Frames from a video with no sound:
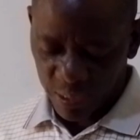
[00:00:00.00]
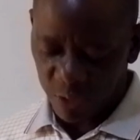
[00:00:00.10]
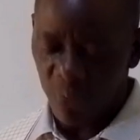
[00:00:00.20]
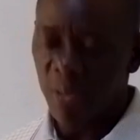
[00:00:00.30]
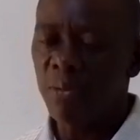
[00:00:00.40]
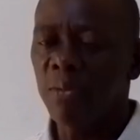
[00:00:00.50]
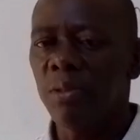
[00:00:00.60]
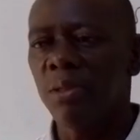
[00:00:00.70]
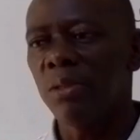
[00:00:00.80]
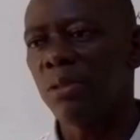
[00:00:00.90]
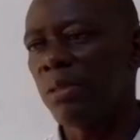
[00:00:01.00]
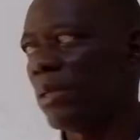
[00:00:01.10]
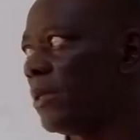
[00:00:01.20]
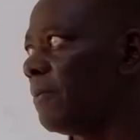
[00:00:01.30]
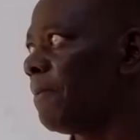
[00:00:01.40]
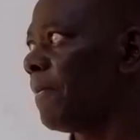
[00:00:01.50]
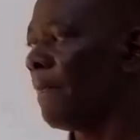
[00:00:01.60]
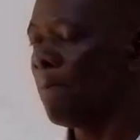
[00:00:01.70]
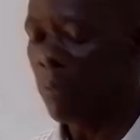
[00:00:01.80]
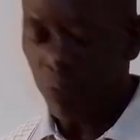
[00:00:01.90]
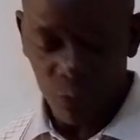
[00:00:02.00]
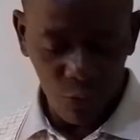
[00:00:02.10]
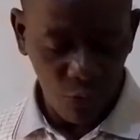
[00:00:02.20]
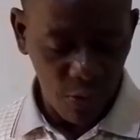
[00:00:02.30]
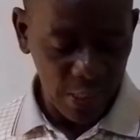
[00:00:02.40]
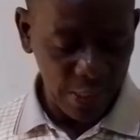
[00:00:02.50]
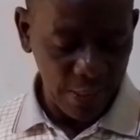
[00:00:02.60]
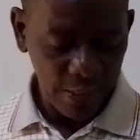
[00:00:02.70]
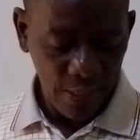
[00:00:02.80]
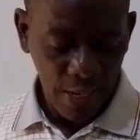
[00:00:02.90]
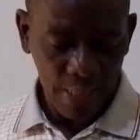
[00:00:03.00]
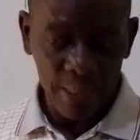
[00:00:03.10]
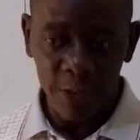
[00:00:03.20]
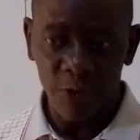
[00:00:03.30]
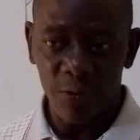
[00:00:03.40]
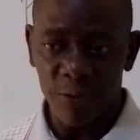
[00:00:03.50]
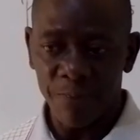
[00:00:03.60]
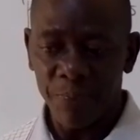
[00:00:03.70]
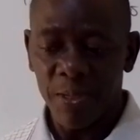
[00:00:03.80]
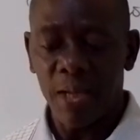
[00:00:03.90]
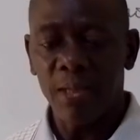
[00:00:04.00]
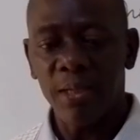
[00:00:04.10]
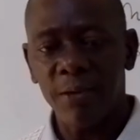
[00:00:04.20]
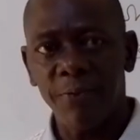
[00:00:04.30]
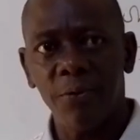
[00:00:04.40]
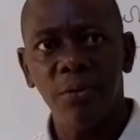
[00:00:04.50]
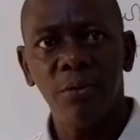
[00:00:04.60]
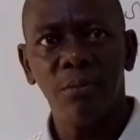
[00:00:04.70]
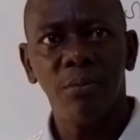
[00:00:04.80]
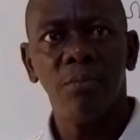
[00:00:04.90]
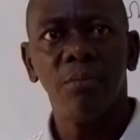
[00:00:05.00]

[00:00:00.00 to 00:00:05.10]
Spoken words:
that one is, we call it addiction. And therefore,